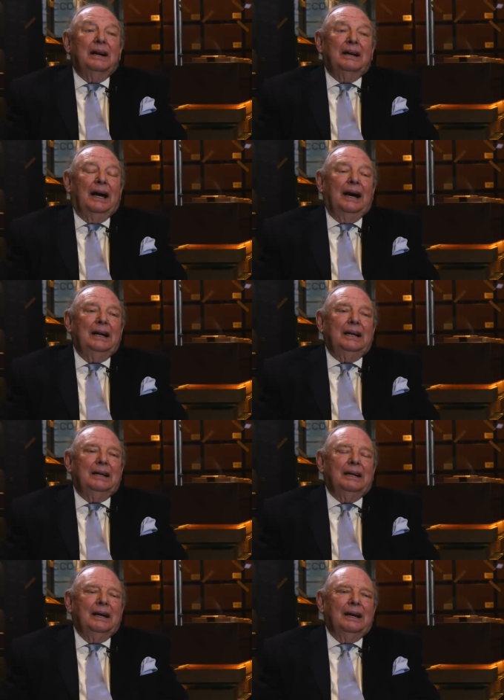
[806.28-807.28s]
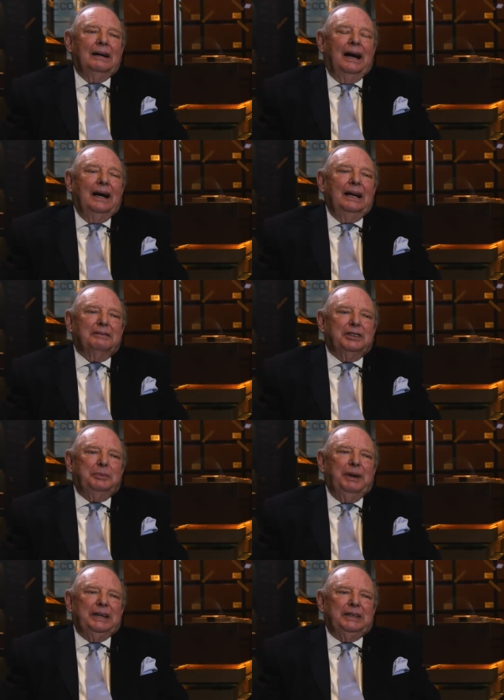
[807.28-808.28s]
and highly, highly
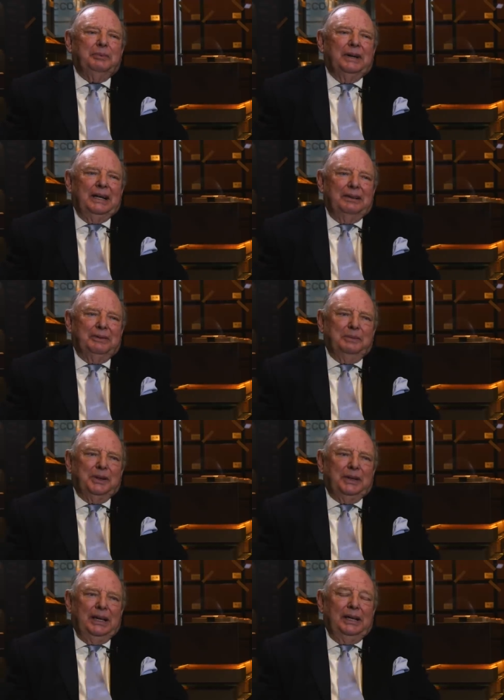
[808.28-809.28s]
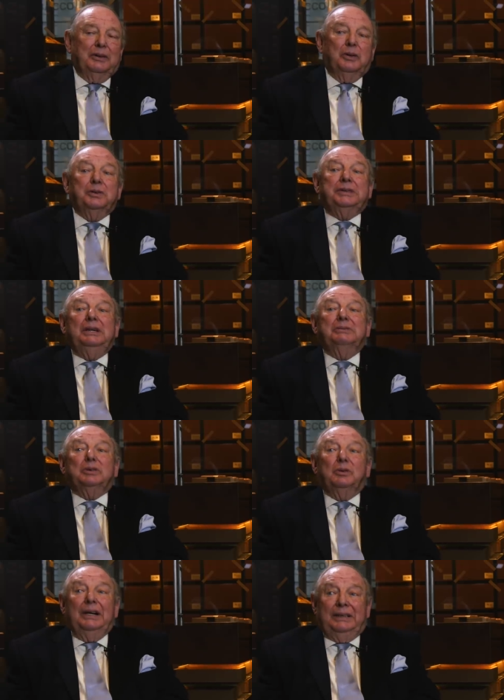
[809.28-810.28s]
respected by everybody. And of course, he was
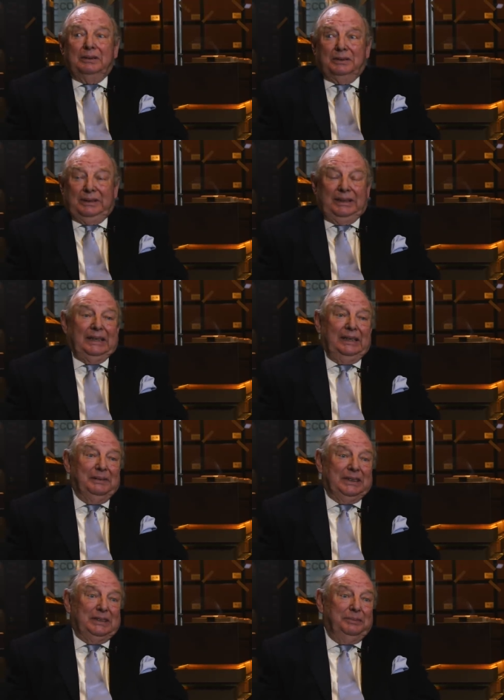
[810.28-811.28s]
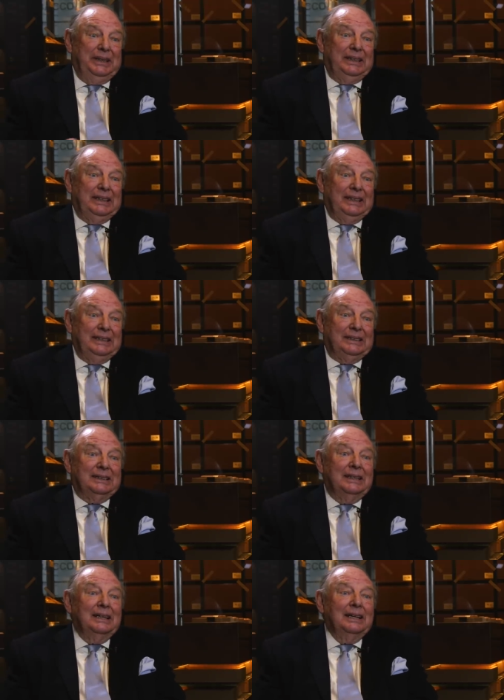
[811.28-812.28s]
quite old then. He must have been in
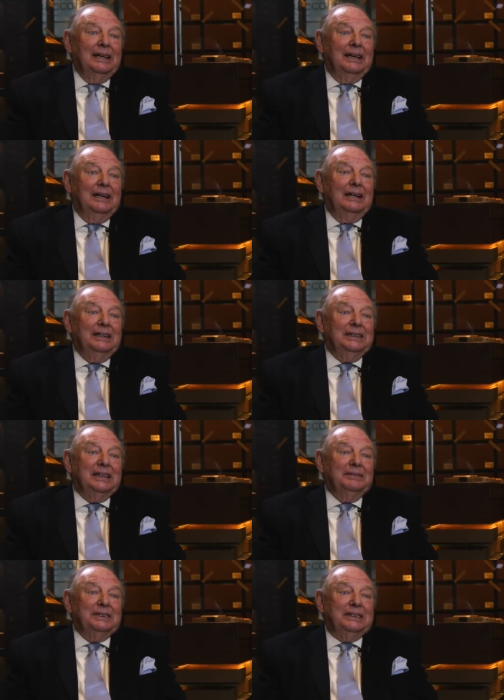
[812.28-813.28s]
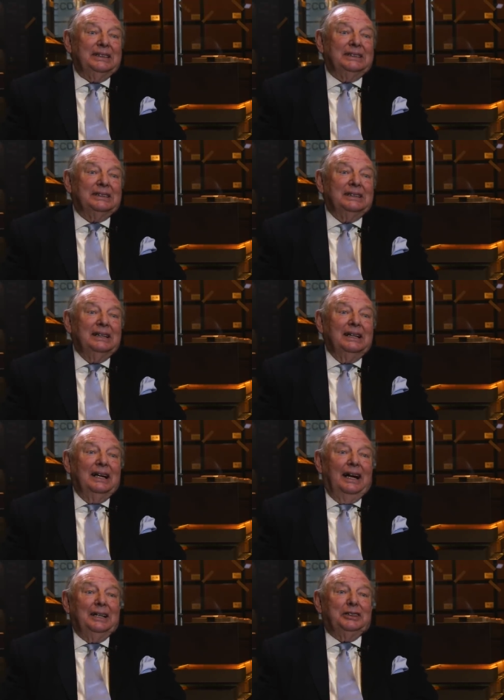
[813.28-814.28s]
his early 70s.
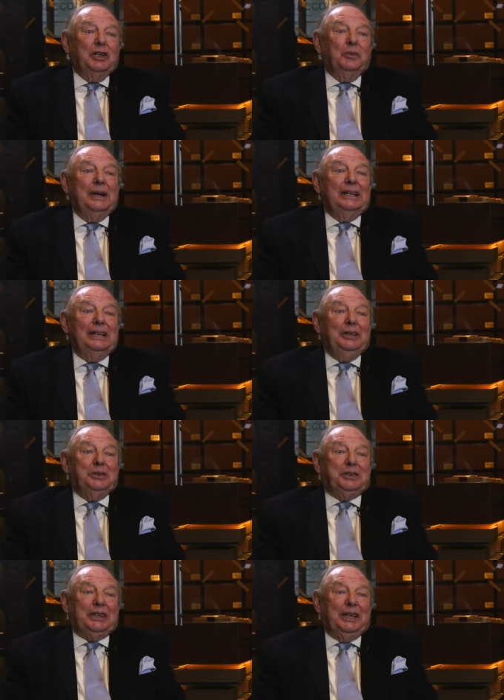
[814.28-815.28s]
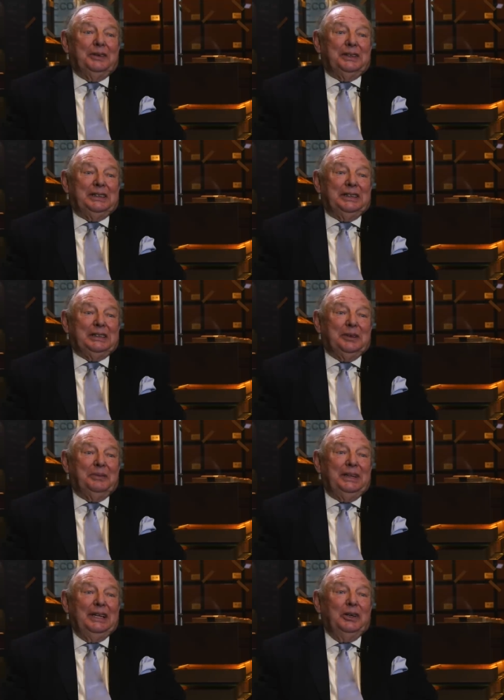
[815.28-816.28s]
And so when he used to go and see
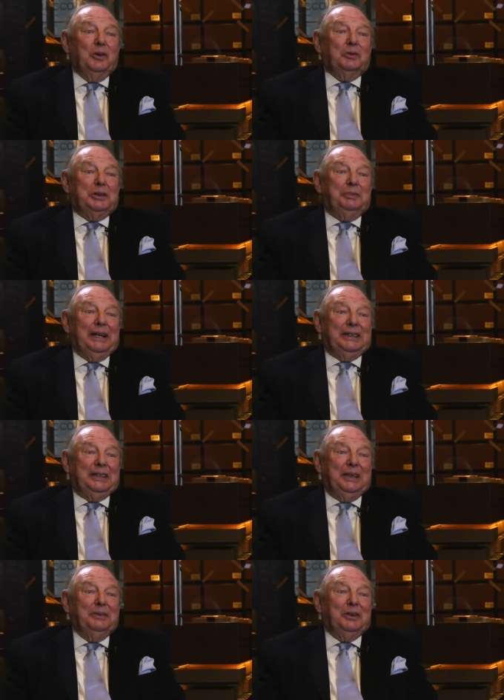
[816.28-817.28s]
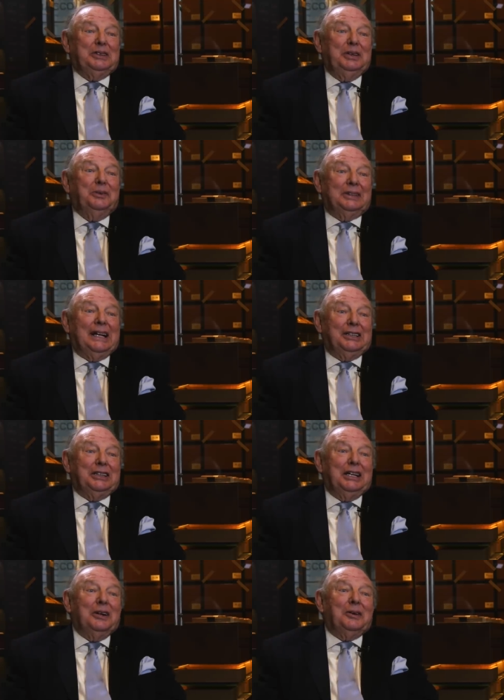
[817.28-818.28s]
somebody, they all respected him because he was
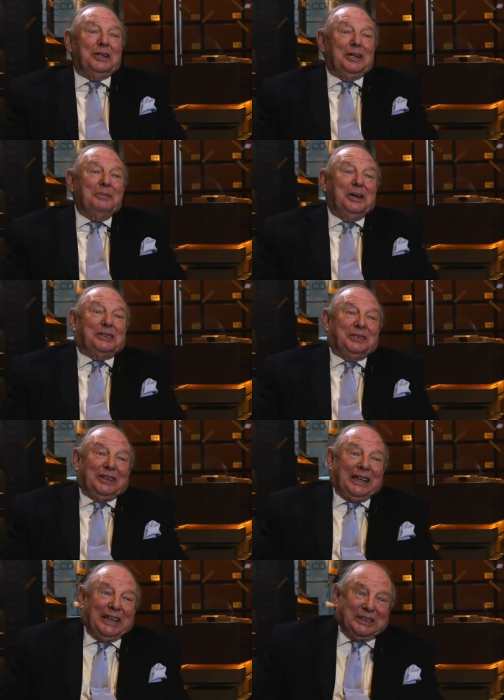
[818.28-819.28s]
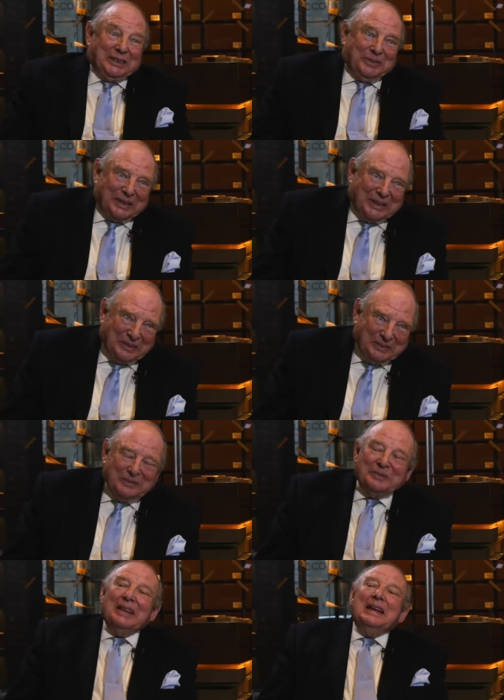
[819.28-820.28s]
actually older than most of the customers.
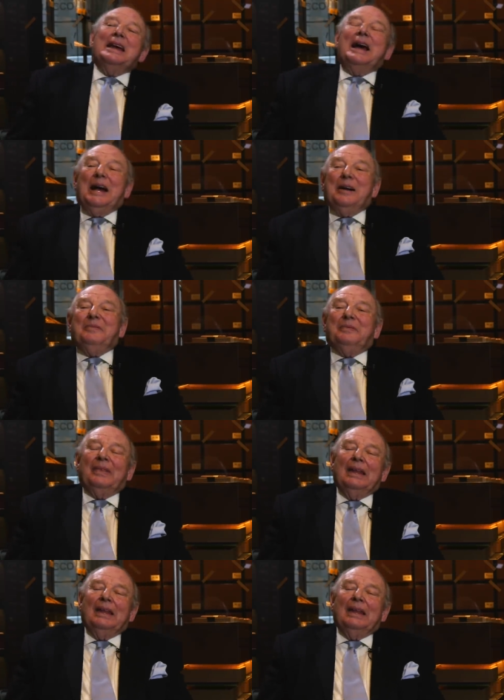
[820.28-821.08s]
Right. Um,